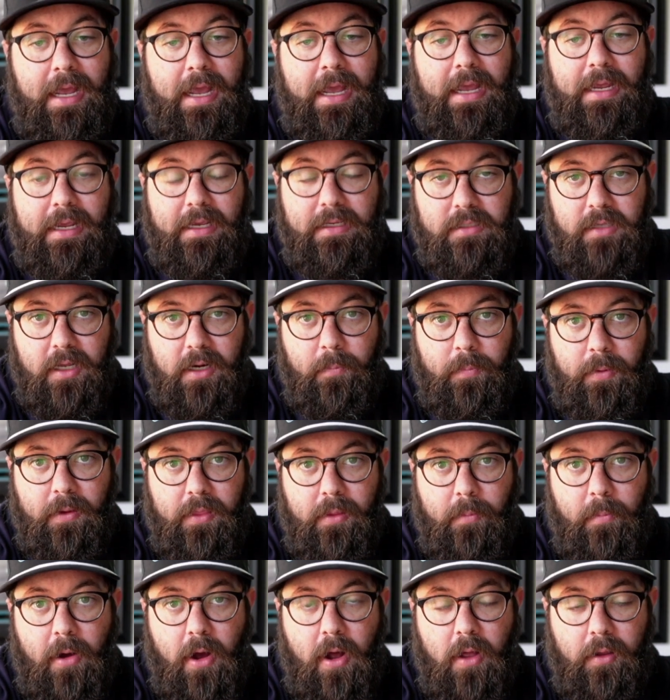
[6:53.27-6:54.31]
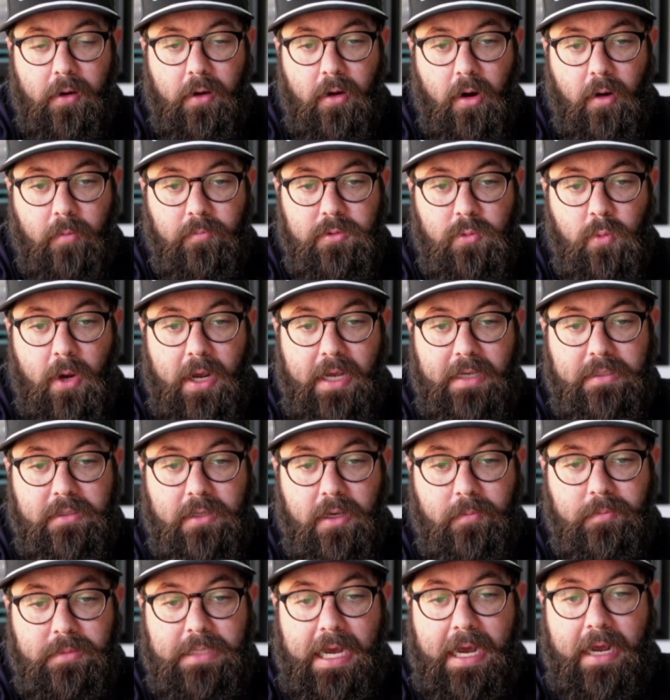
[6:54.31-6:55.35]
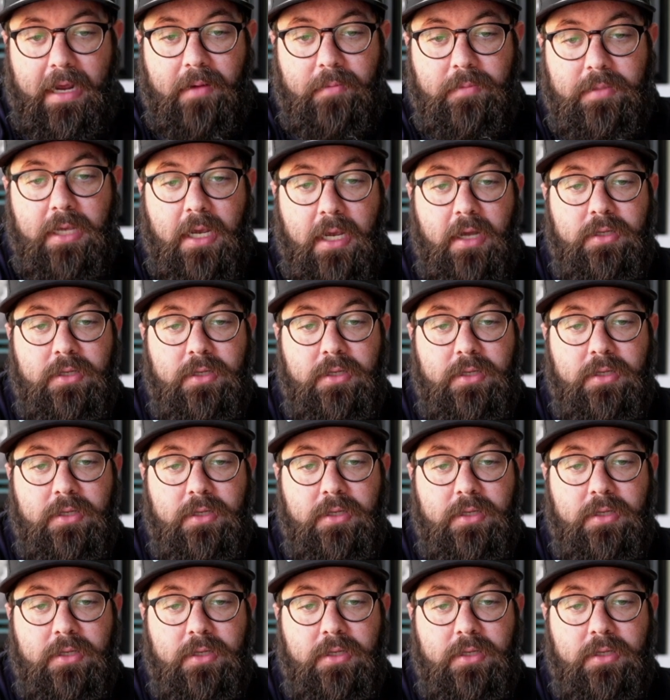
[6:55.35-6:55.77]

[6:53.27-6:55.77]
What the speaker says: He is going to put the ball in harm's way sometimes.